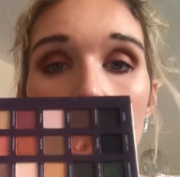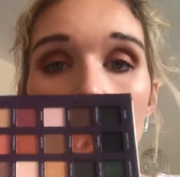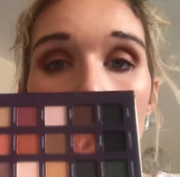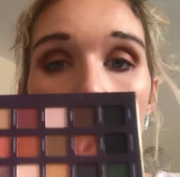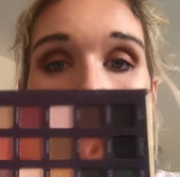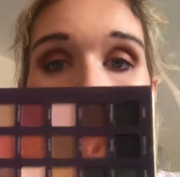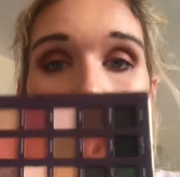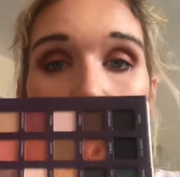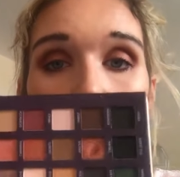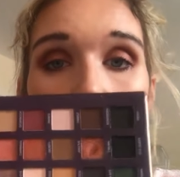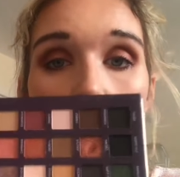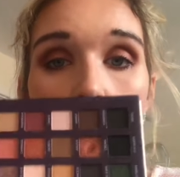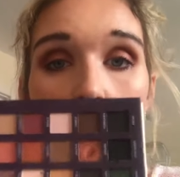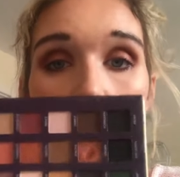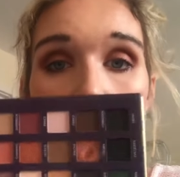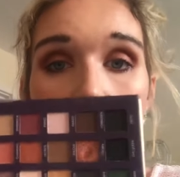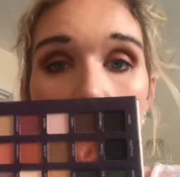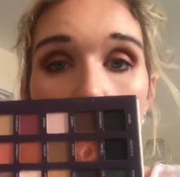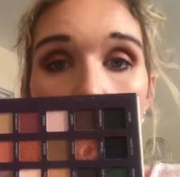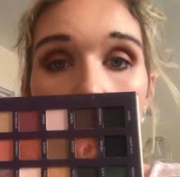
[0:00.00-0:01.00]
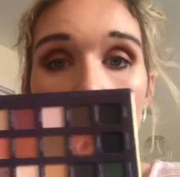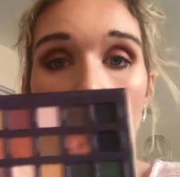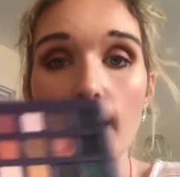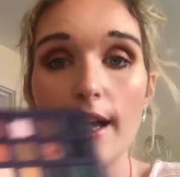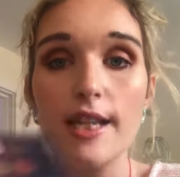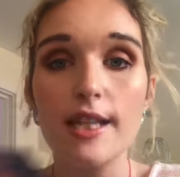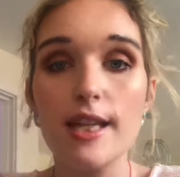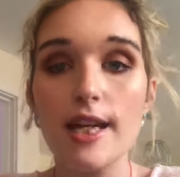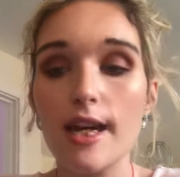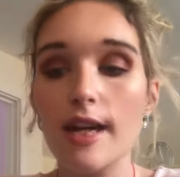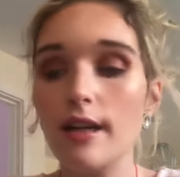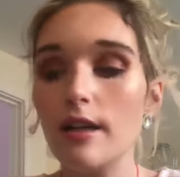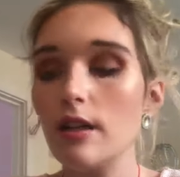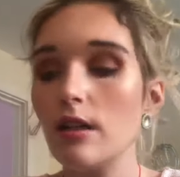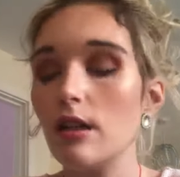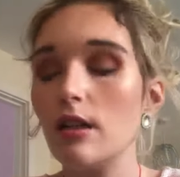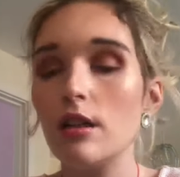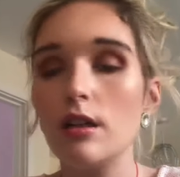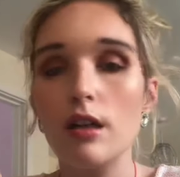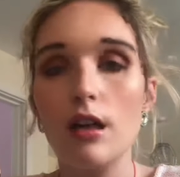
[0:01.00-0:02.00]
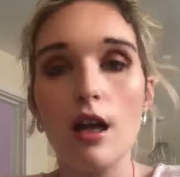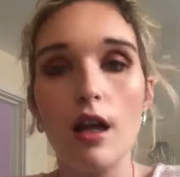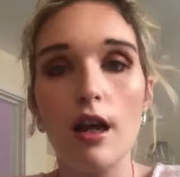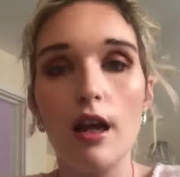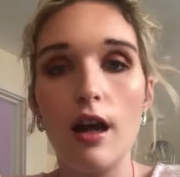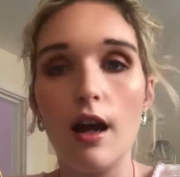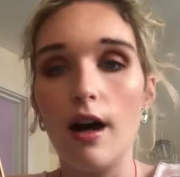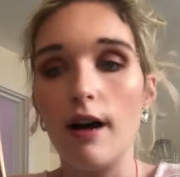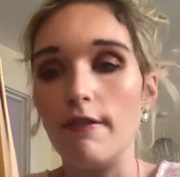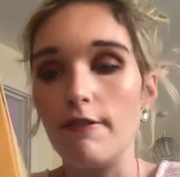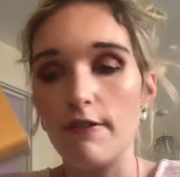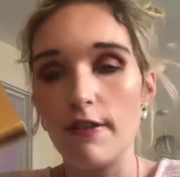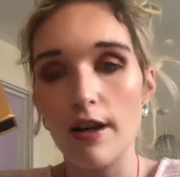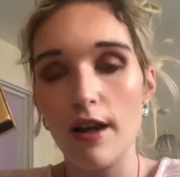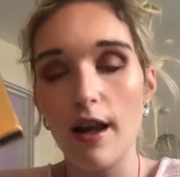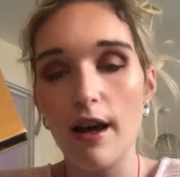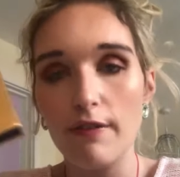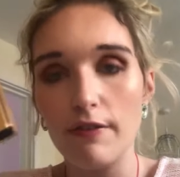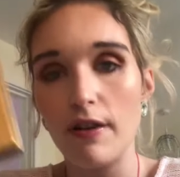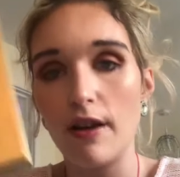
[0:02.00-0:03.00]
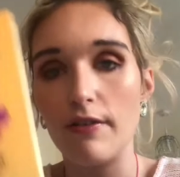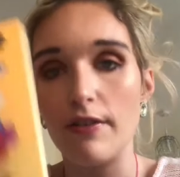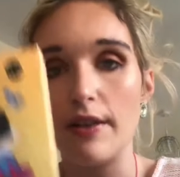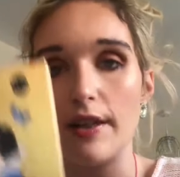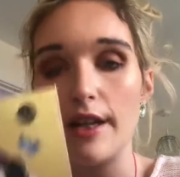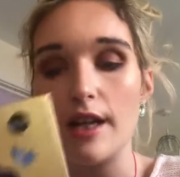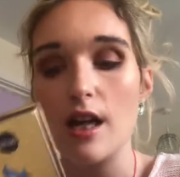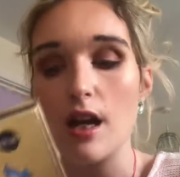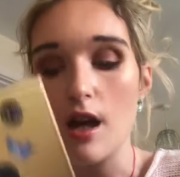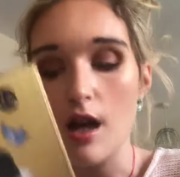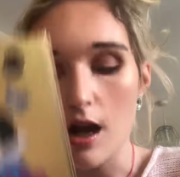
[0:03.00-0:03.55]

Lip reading: the amount of shade you're getting. Love, love, love it.